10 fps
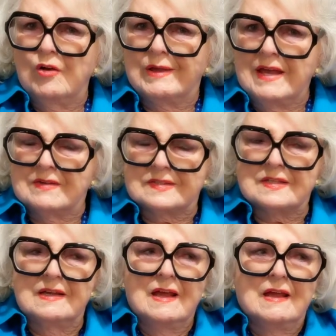Oh,
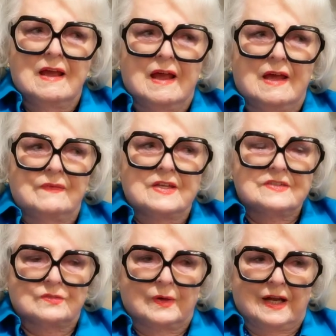yes. Mm-hmm. And
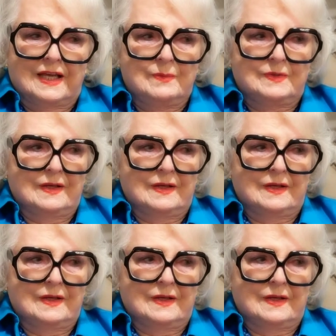this is what I